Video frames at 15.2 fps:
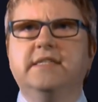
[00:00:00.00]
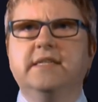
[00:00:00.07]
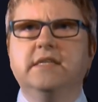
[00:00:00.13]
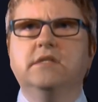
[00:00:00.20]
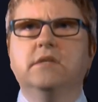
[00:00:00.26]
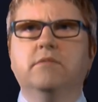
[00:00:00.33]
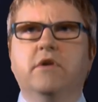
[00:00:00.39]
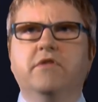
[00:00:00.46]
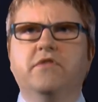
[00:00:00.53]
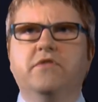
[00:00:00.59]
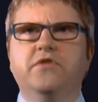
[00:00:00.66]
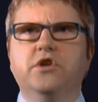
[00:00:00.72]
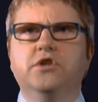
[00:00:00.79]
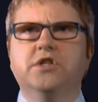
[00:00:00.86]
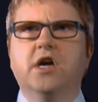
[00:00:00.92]
system of the
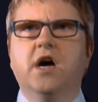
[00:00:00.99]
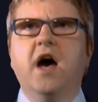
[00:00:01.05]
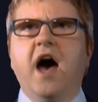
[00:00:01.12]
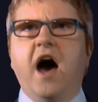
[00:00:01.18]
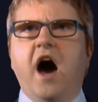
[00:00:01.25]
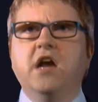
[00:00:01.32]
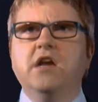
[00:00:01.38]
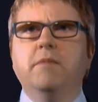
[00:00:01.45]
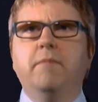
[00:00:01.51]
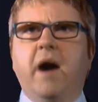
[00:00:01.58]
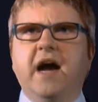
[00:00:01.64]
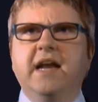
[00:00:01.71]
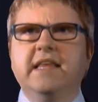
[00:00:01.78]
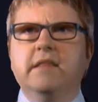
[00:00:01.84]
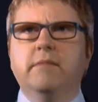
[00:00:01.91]
future,
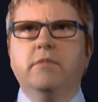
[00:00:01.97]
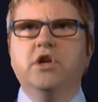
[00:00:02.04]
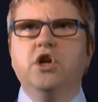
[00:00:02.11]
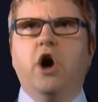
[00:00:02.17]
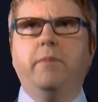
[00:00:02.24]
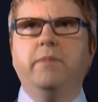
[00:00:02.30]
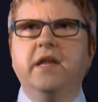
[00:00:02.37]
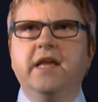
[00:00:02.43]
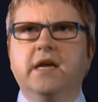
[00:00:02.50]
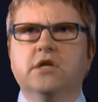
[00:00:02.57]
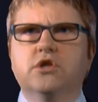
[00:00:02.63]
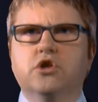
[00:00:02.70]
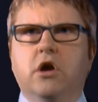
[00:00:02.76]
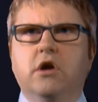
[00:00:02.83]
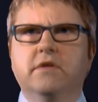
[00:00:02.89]
undermining the monopoly
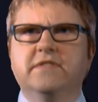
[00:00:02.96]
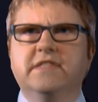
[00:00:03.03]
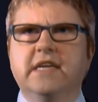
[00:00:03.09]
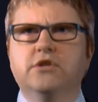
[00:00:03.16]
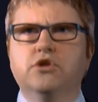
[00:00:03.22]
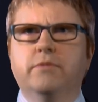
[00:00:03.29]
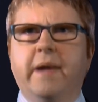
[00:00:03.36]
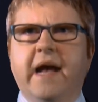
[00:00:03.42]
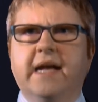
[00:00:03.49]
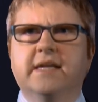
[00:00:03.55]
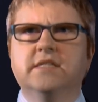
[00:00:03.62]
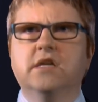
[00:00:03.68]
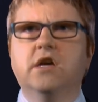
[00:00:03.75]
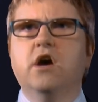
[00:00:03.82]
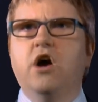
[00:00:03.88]
control of central
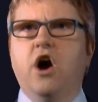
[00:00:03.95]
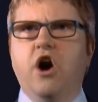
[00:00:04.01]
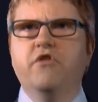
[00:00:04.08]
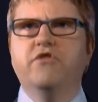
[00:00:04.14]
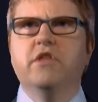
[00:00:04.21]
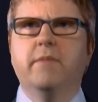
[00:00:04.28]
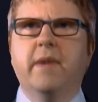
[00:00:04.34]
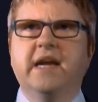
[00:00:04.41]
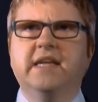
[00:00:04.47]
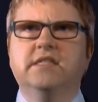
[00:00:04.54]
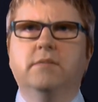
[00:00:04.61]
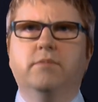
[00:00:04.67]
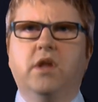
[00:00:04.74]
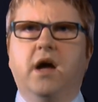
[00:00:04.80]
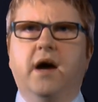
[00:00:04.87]
banks over the money
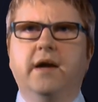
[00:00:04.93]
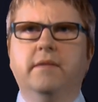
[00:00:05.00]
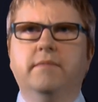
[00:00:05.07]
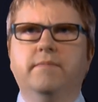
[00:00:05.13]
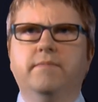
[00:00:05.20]
supply.